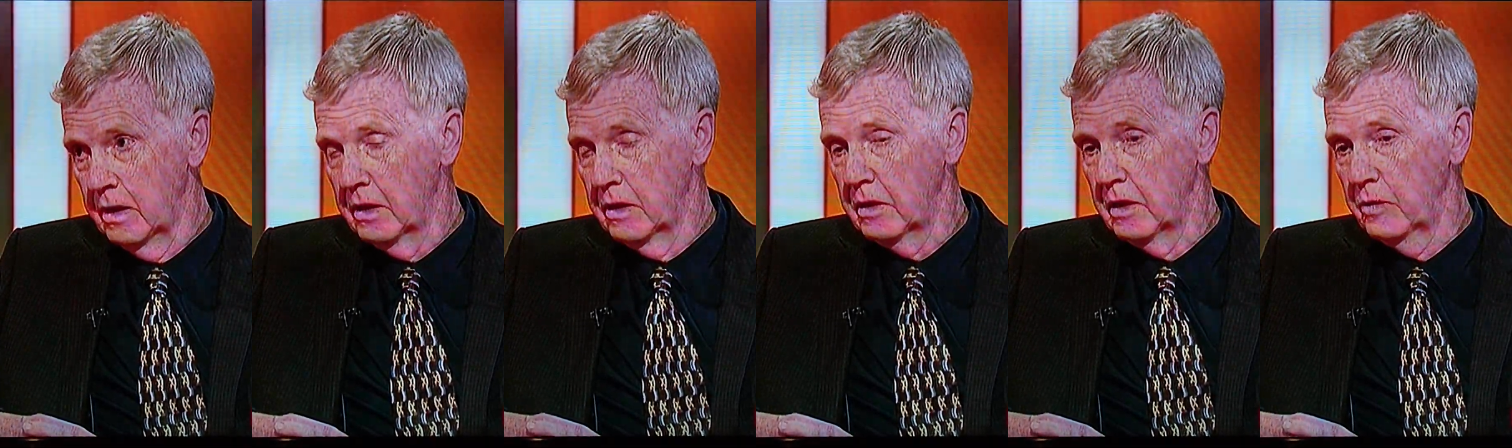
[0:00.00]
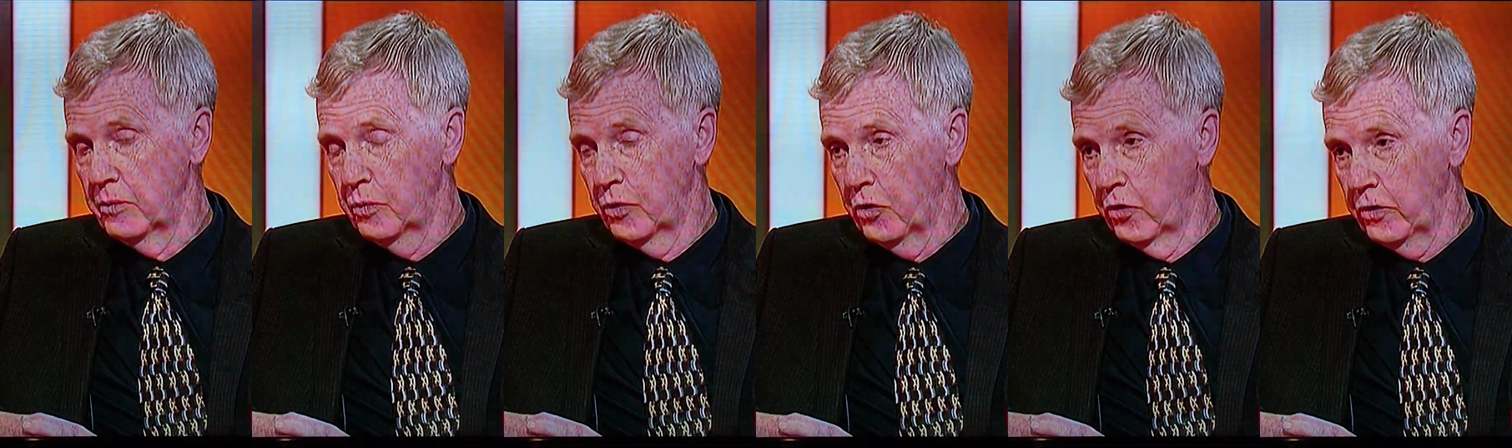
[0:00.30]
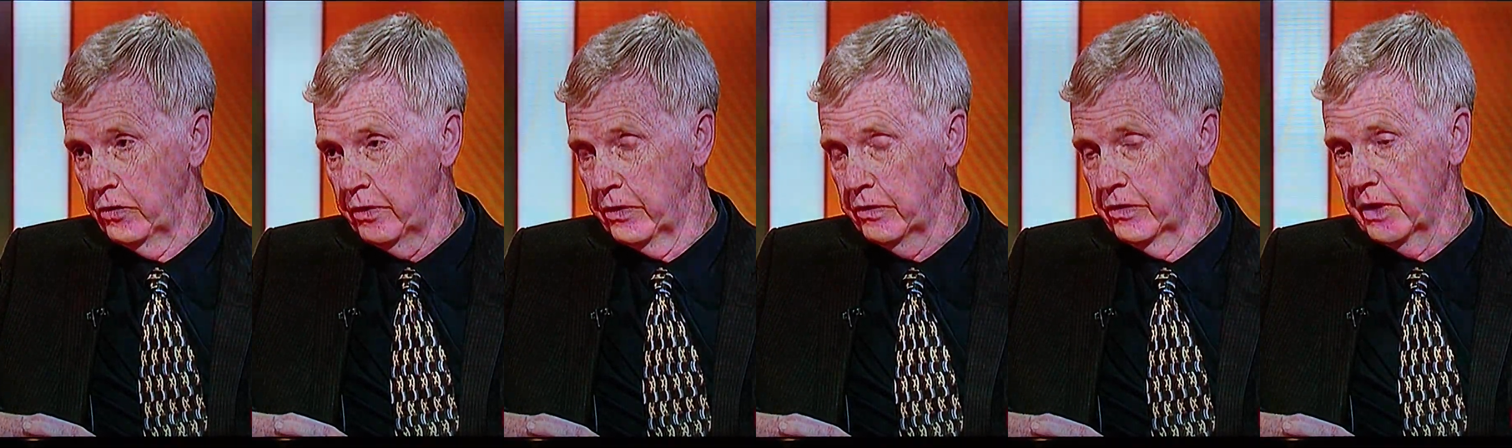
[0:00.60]
The
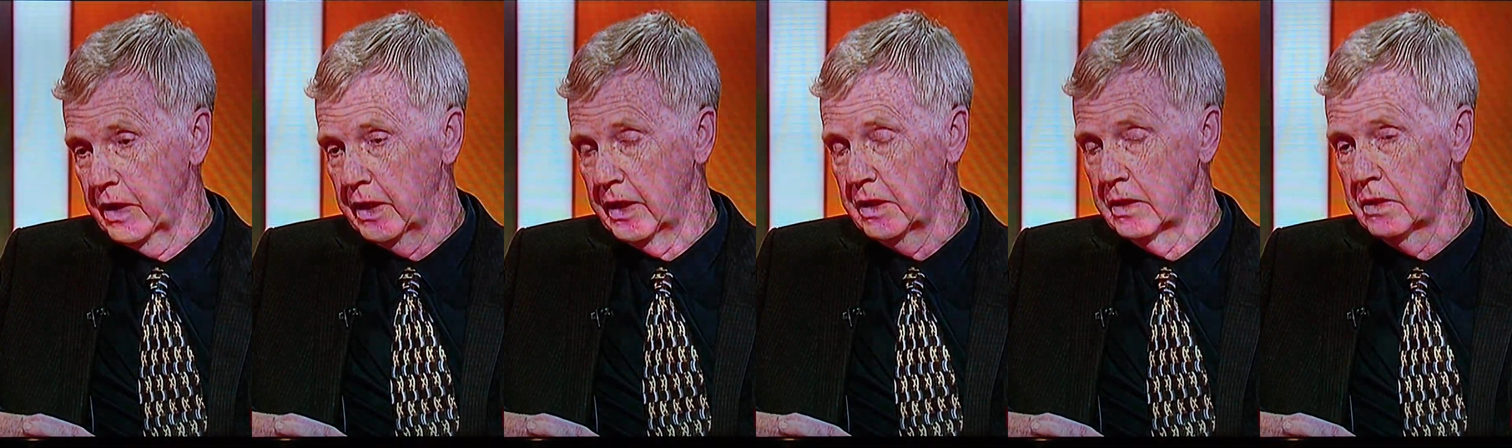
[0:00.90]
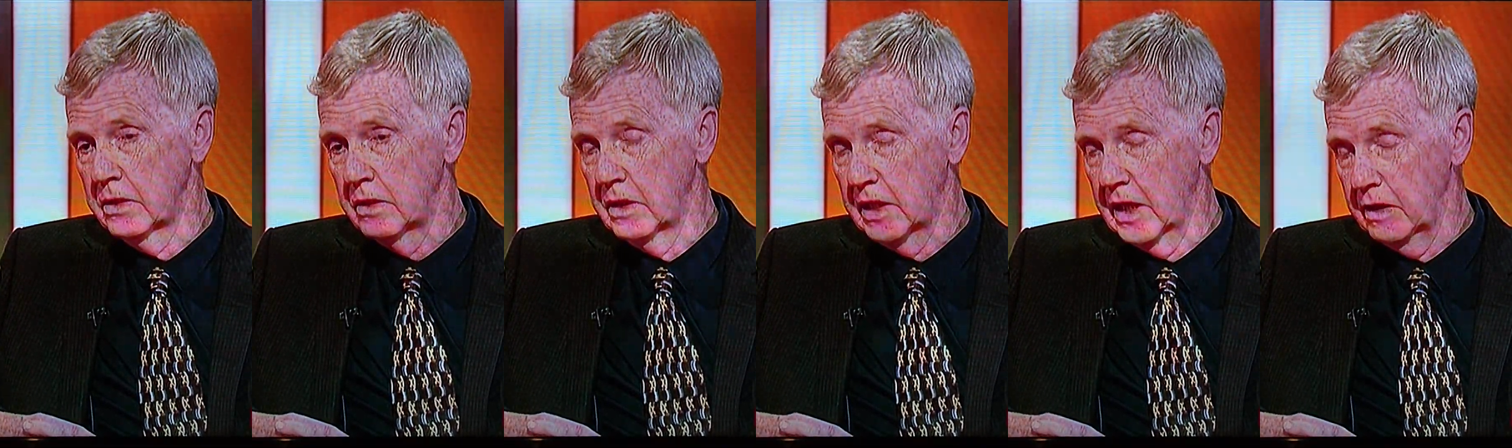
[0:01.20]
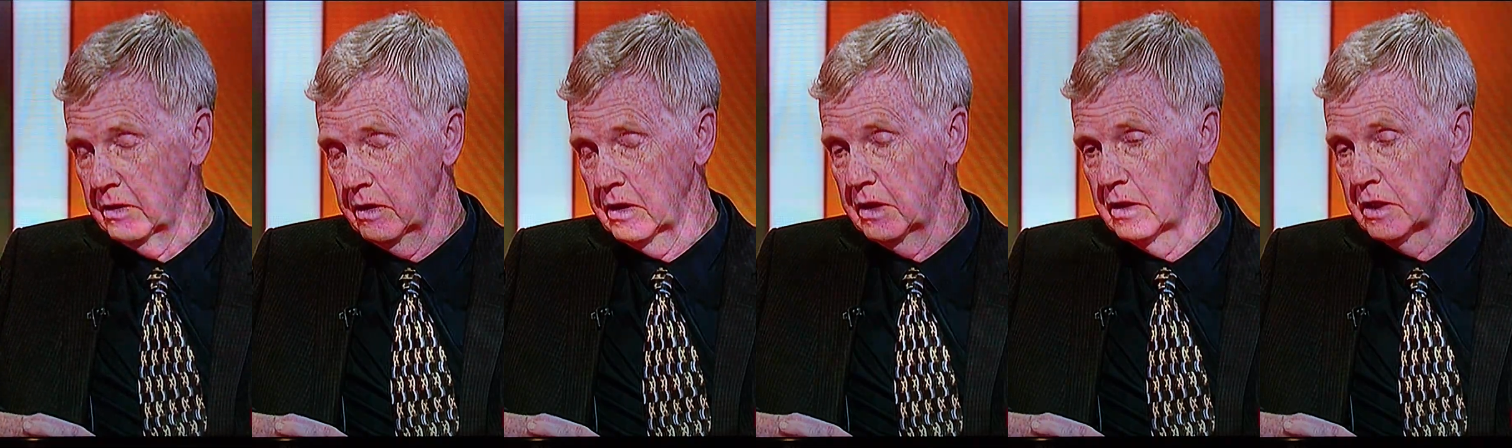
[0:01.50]
important thing is to
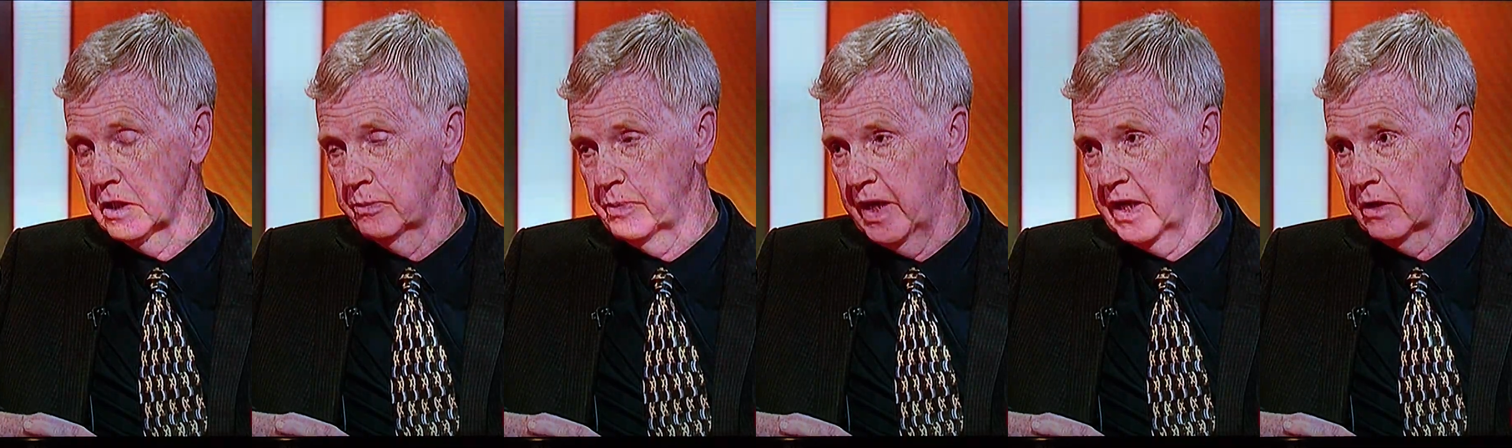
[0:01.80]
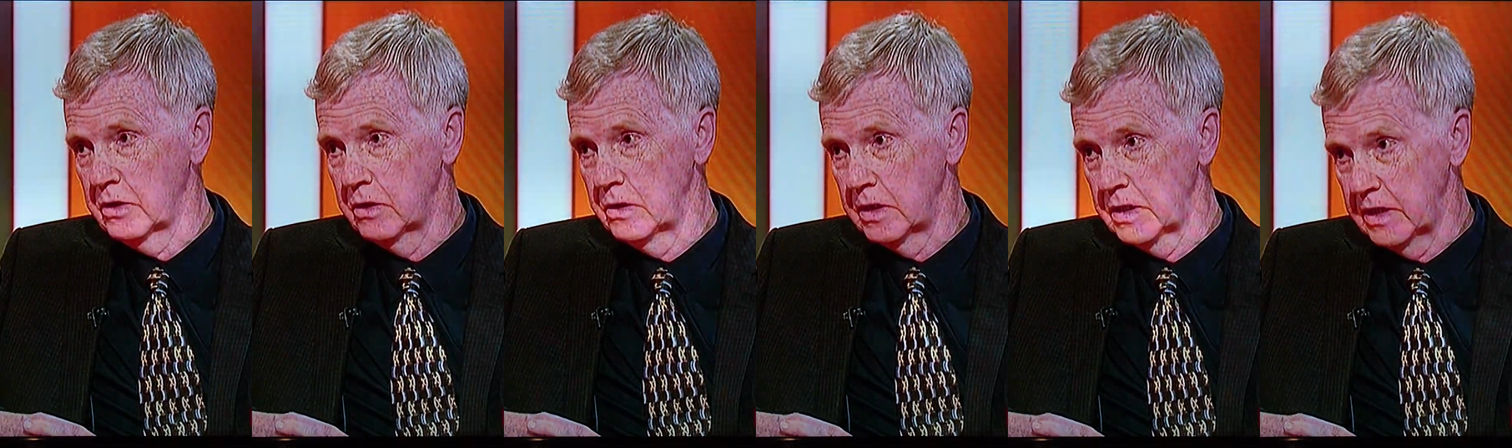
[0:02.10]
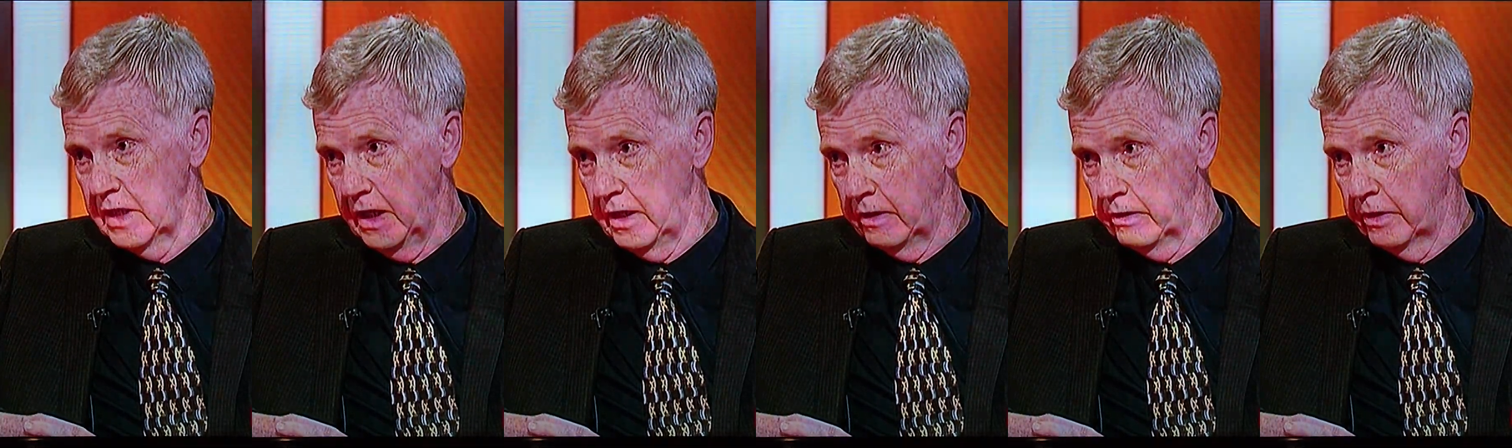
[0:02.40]
get the inspectors
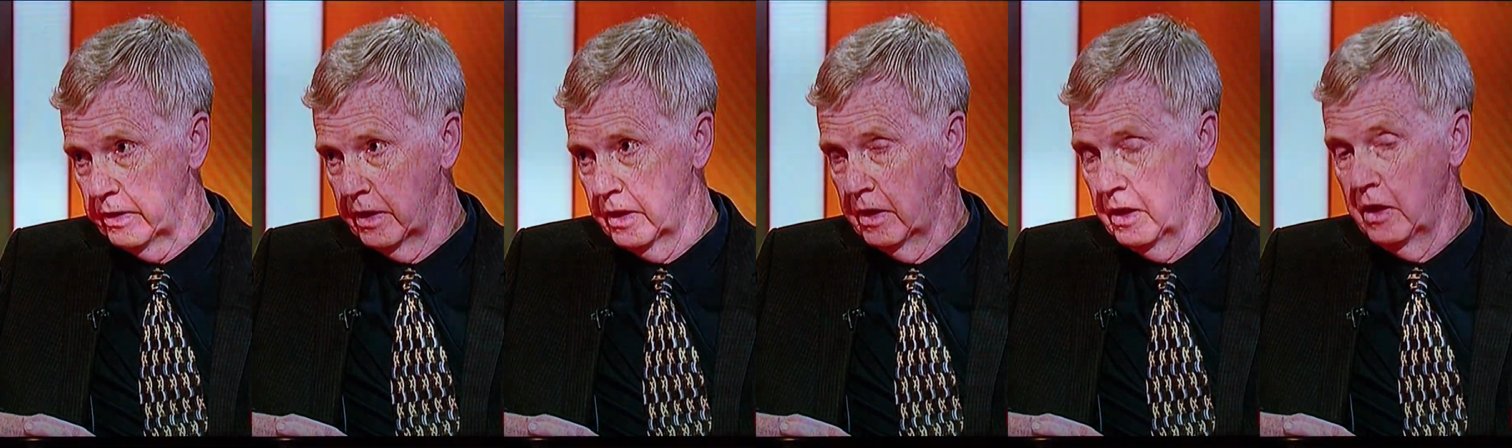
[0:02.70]
in